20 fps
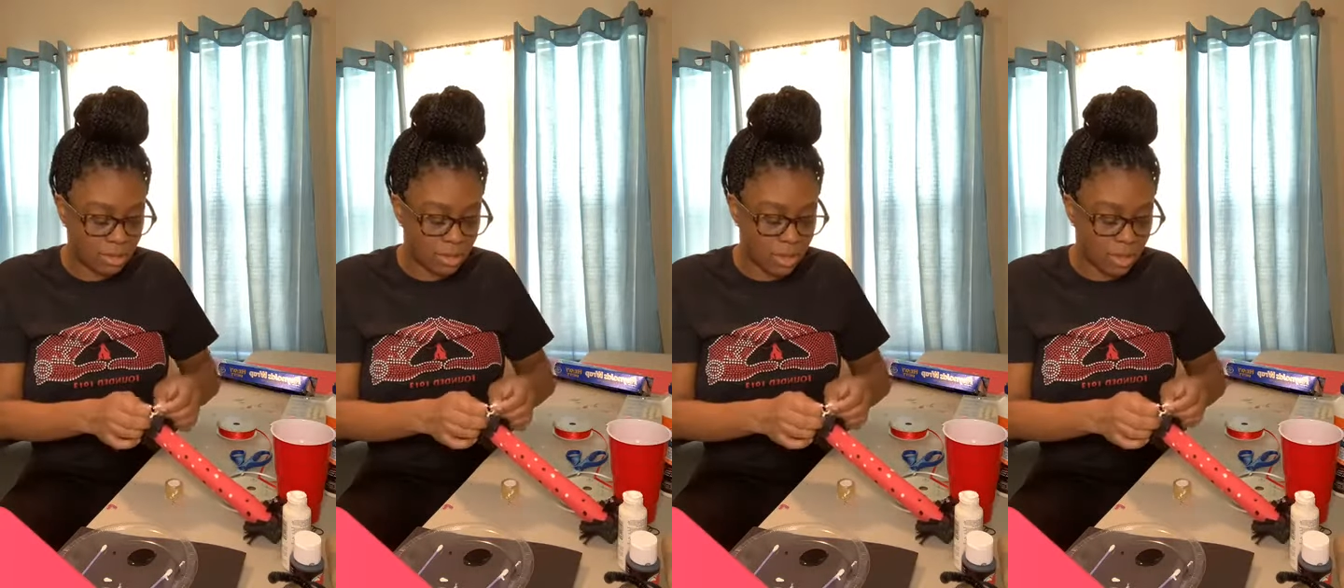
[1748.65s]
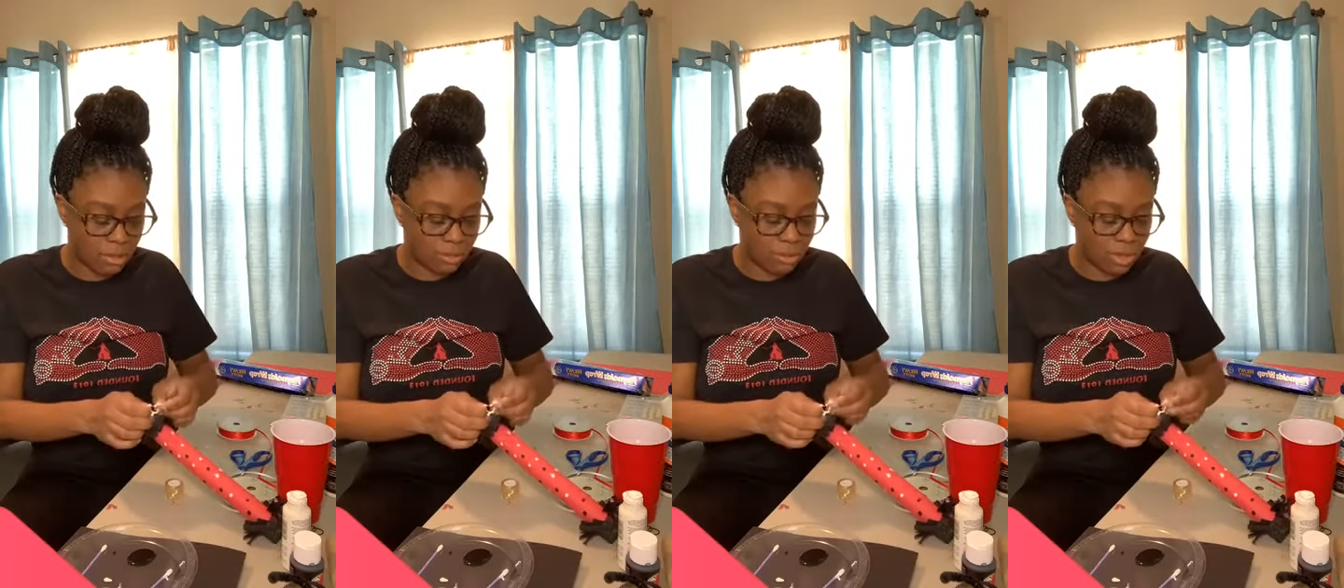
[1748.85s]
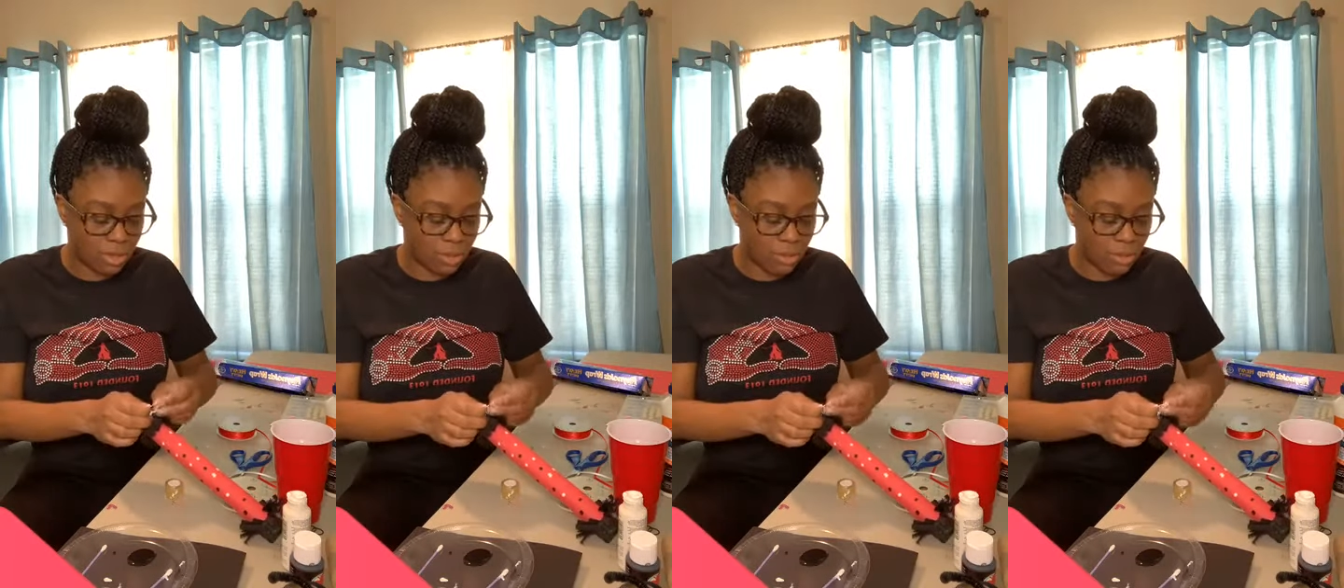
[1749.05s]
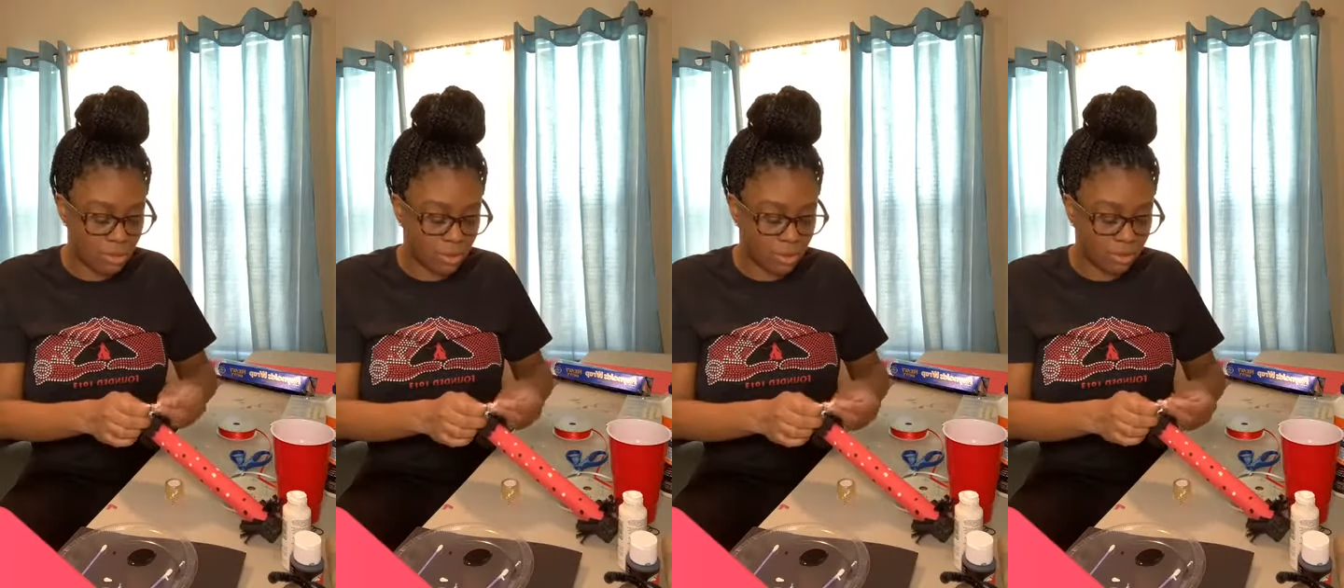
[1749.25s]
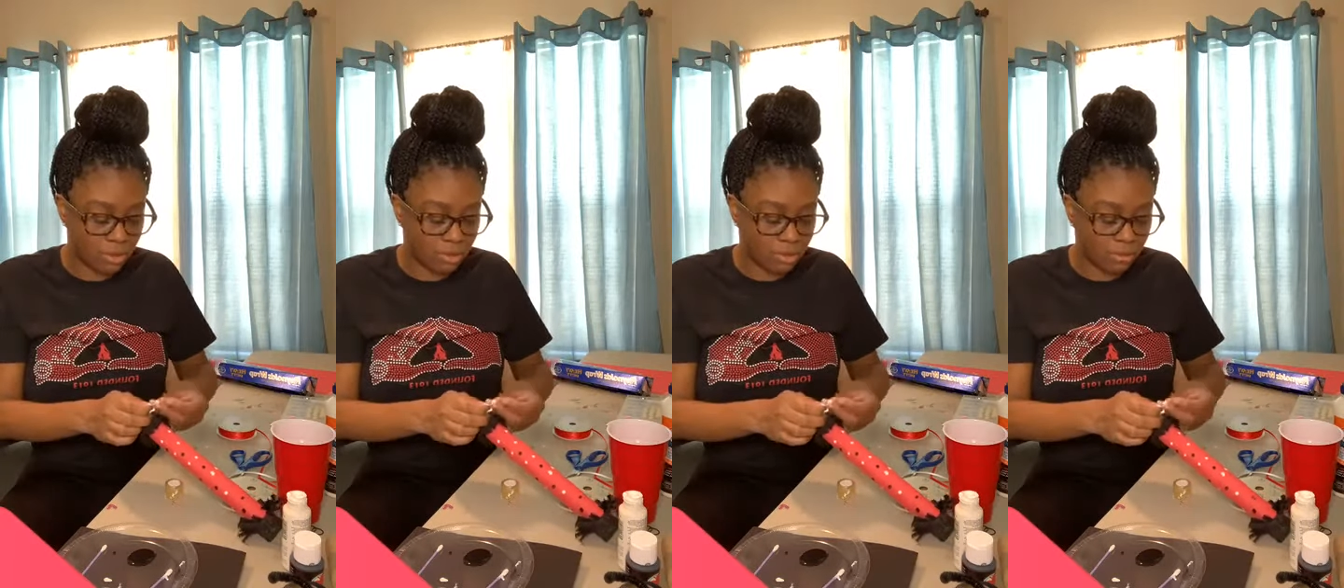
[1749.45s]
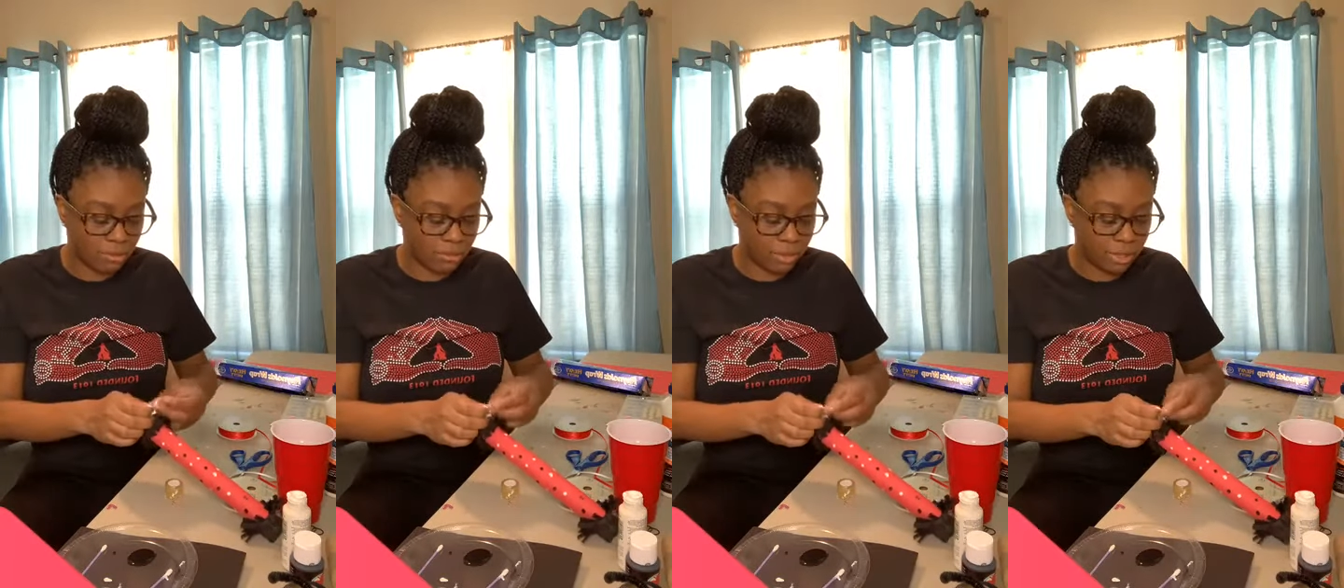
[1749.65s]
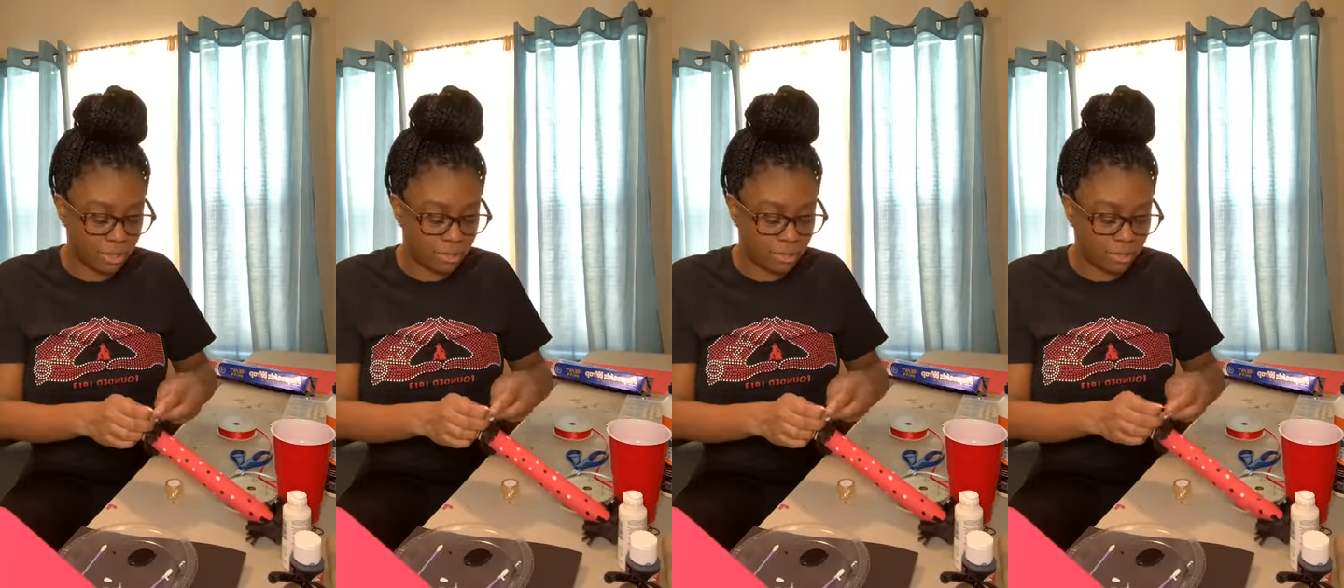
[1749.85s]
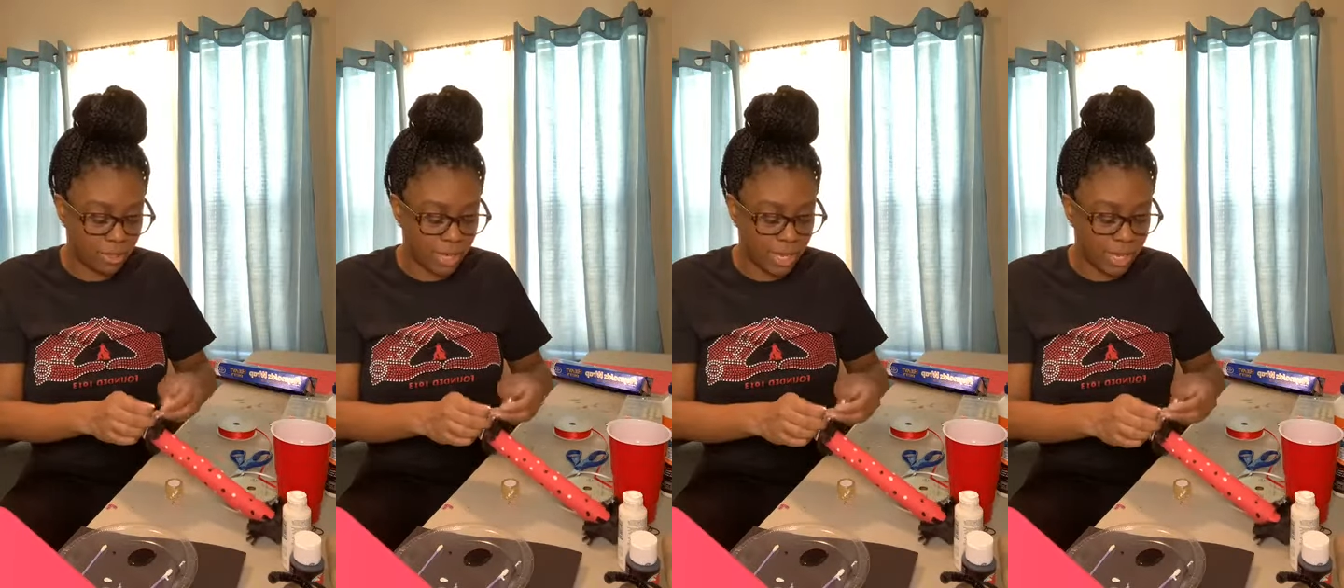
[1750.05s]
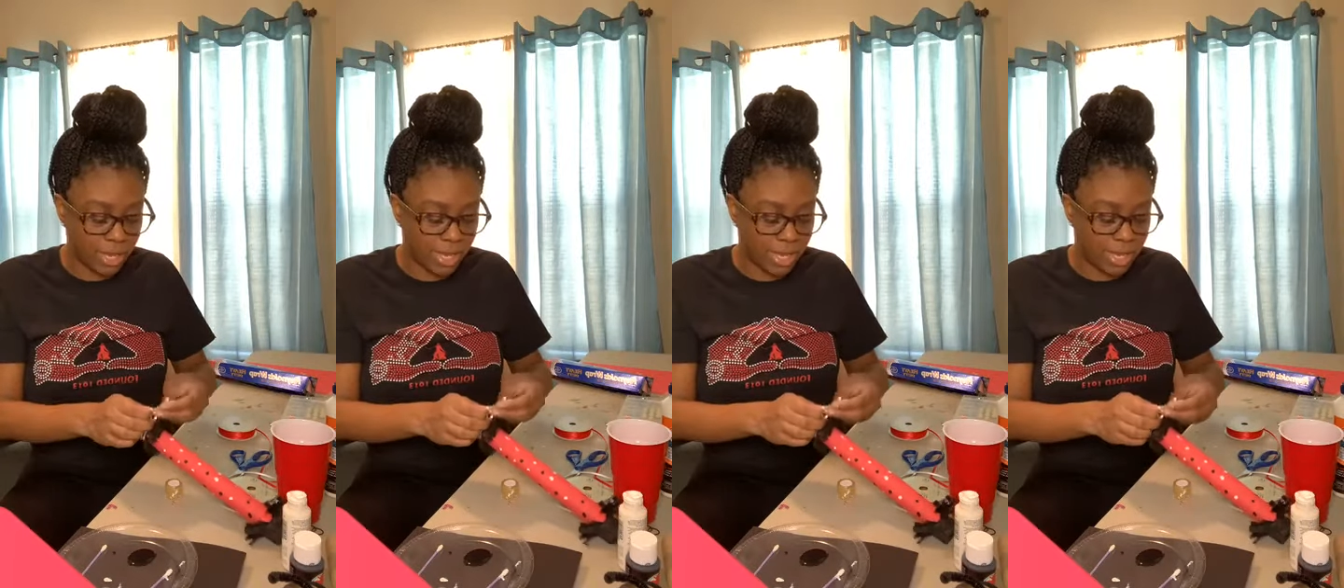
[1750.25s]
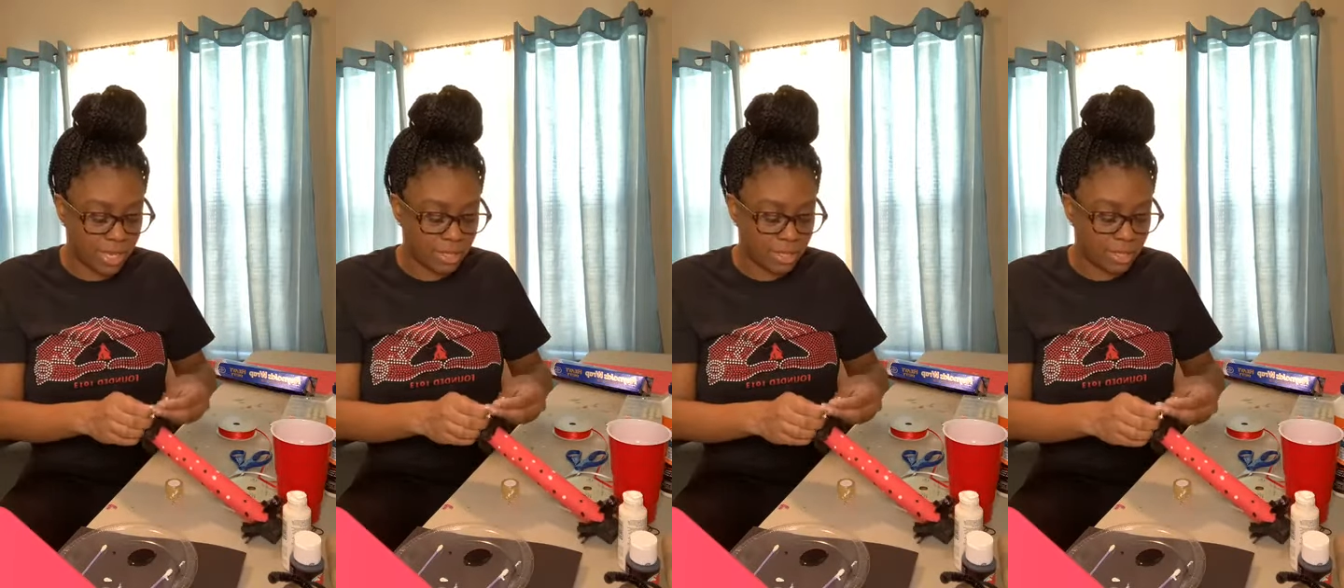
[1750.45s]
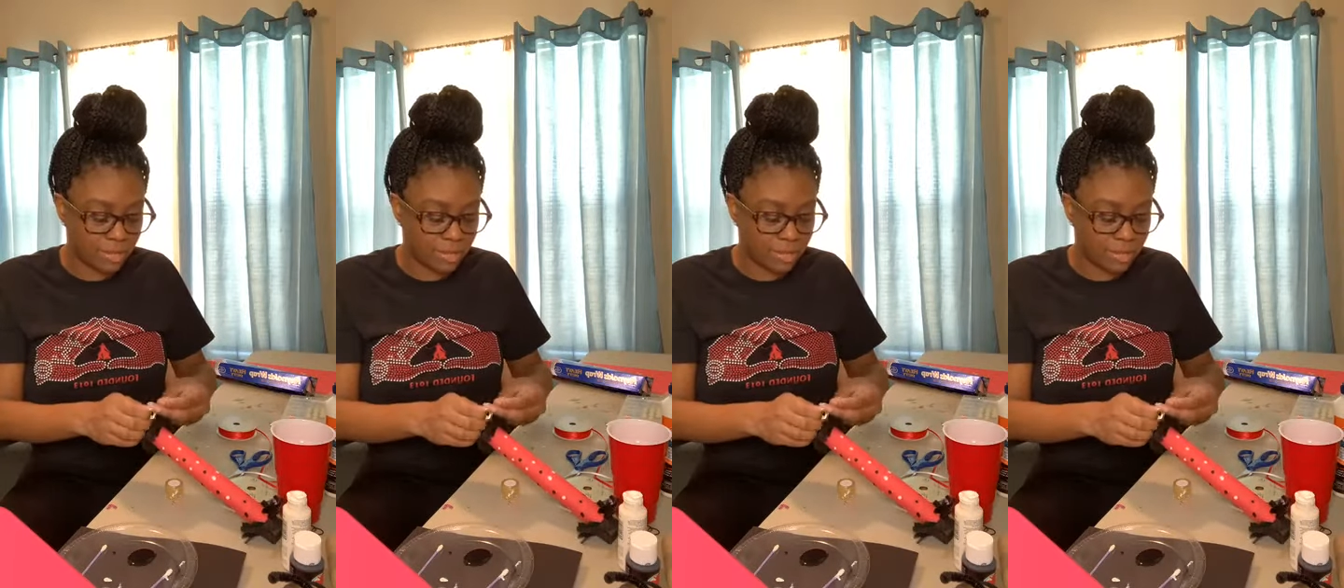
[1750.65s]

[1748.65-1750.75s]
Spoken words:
that would be wonderfully great.